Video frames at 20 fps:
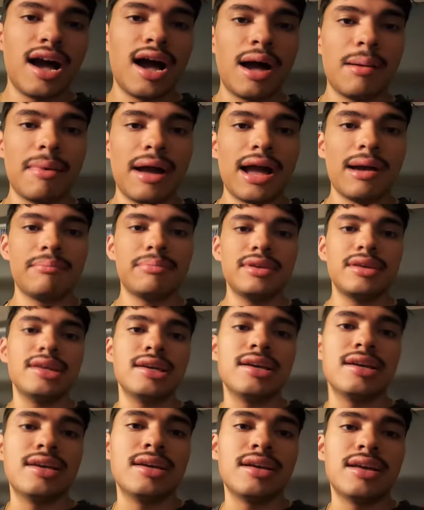I'm
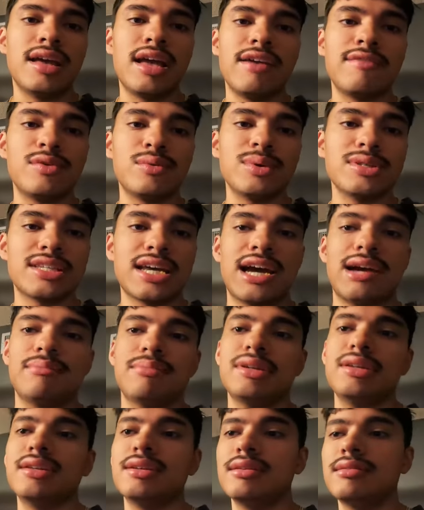happy everyone's
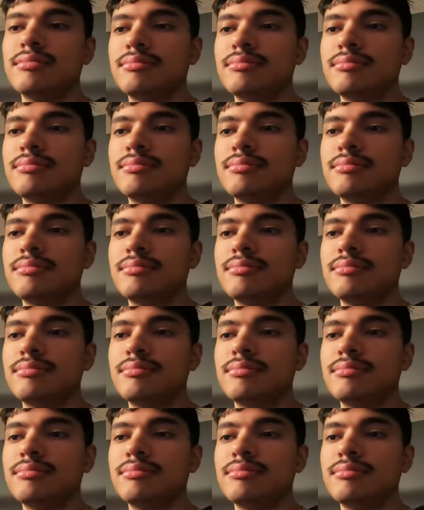happy.